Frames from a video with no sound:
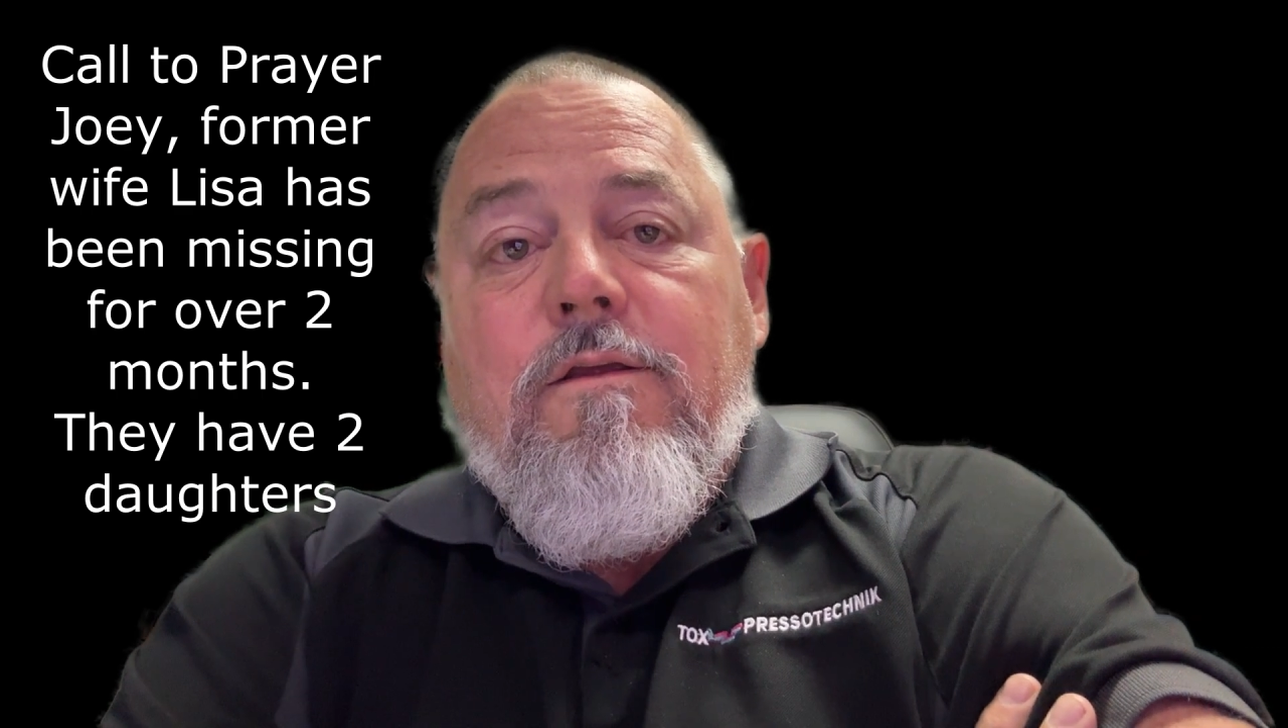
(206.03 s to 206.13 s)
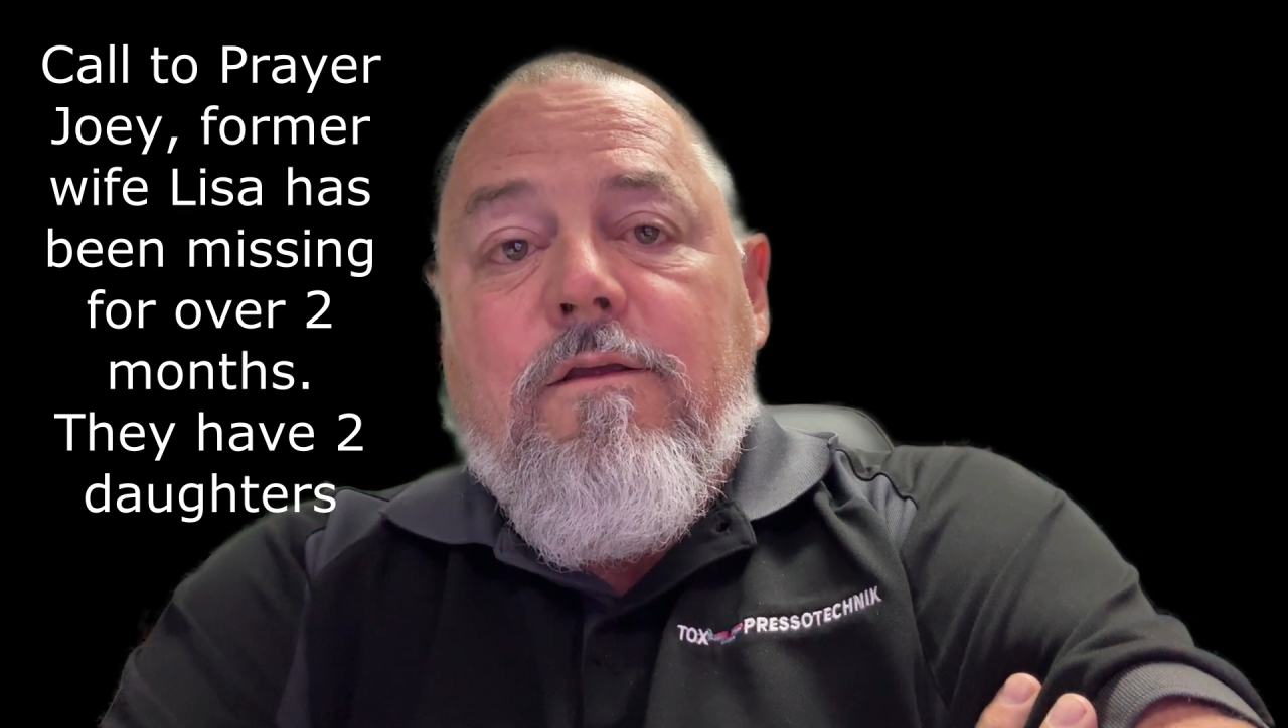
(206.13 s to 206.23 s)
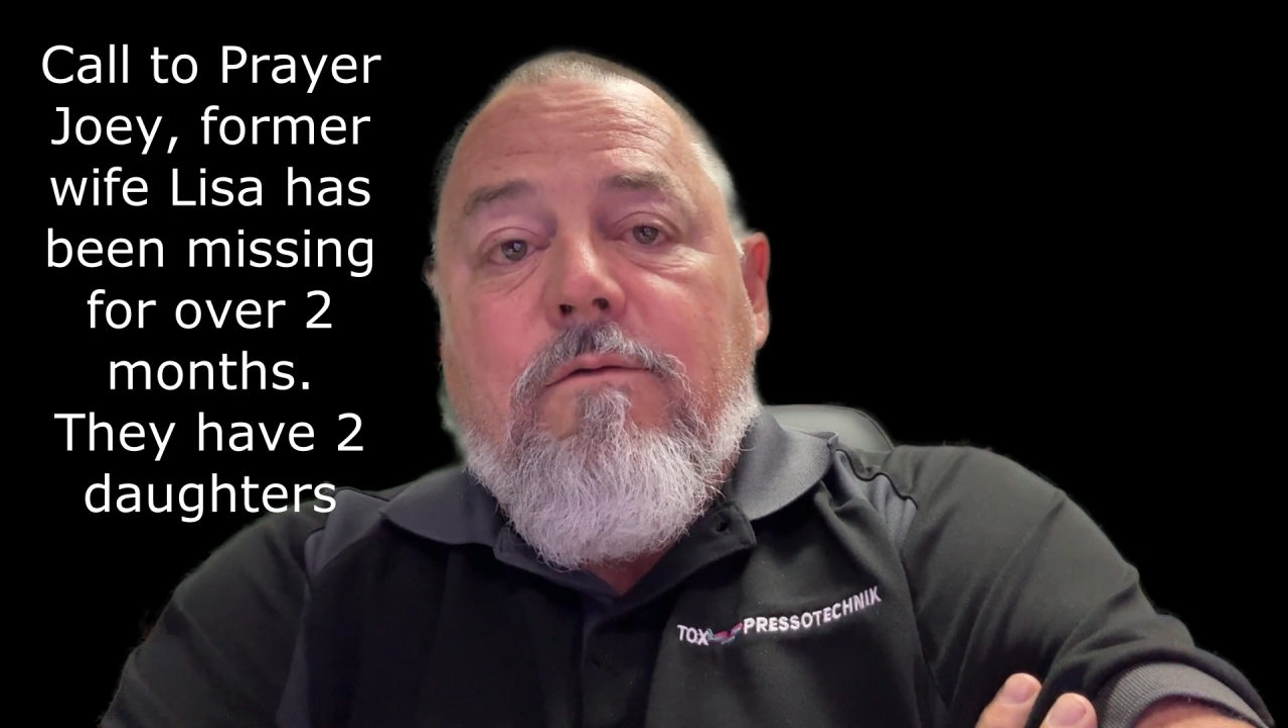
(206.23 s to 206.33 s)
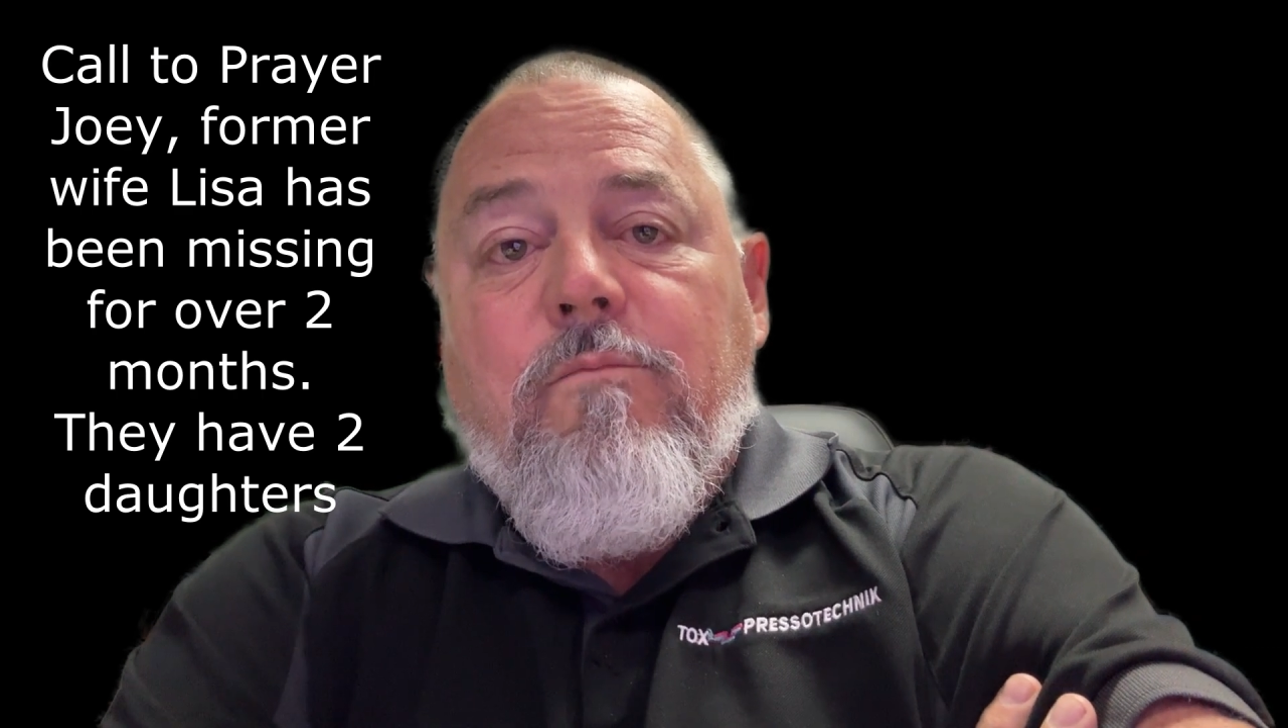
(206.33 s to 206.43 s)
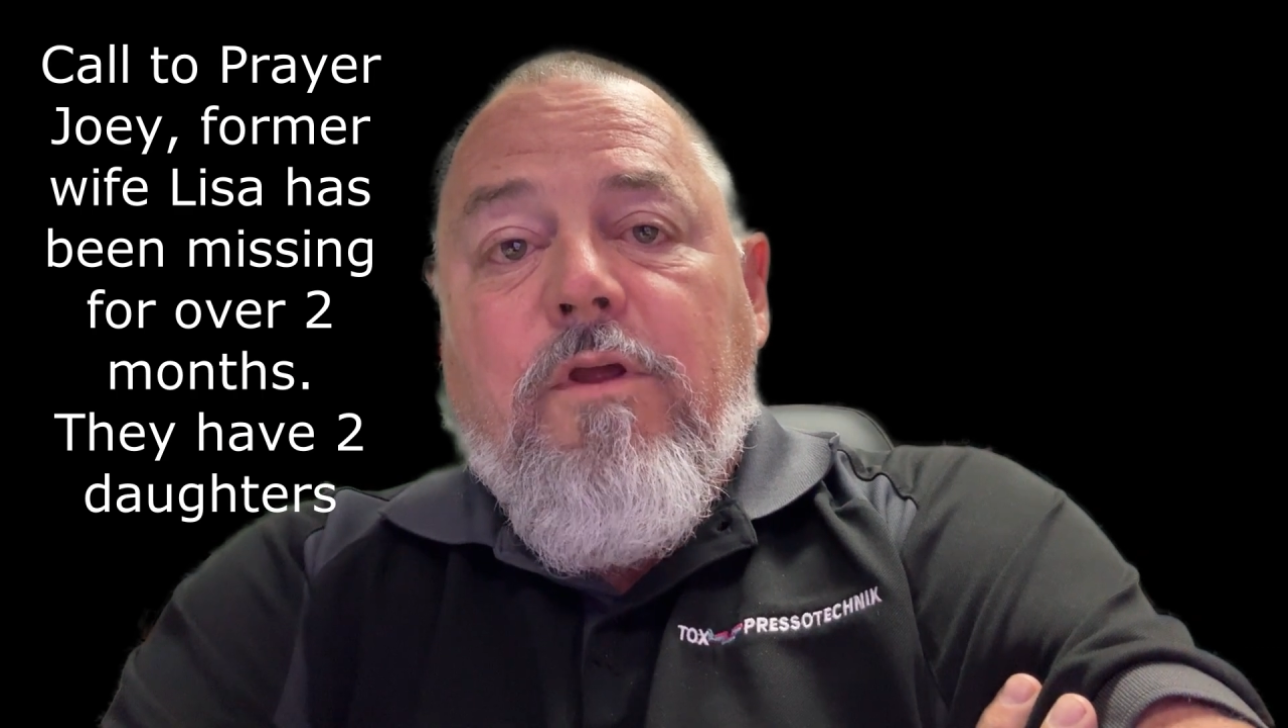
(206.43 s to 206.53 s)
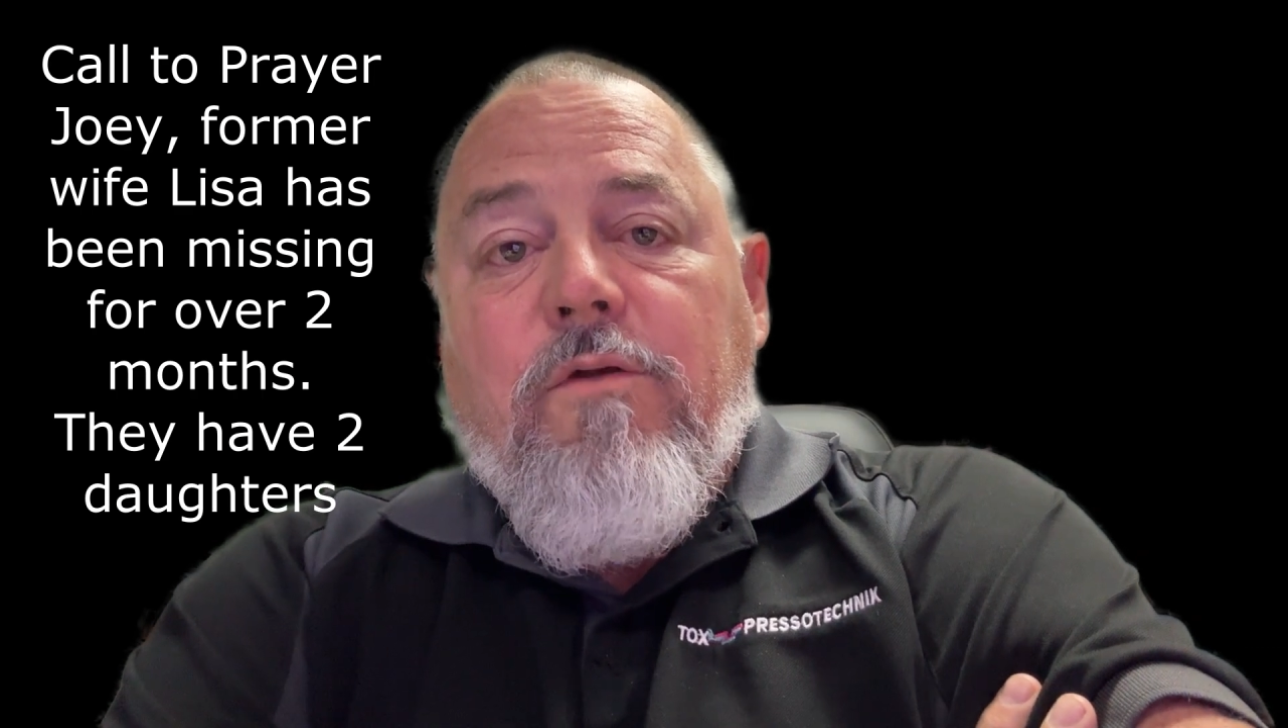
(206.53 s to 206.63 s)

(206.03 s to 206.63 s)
in